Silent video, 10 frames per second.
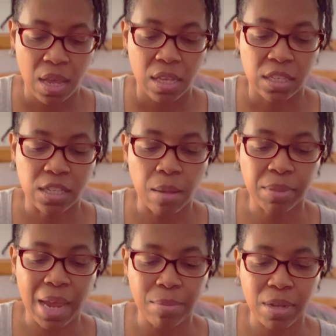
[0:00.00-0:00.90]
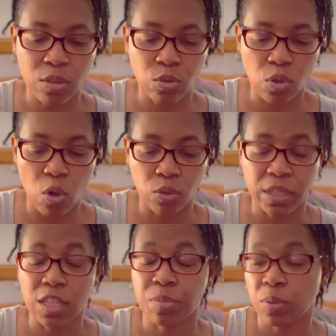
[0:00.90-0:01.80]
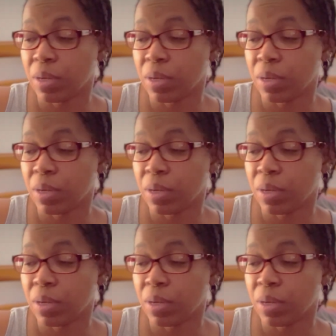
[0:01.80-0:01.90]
Sometimes I use a whole teaspoon.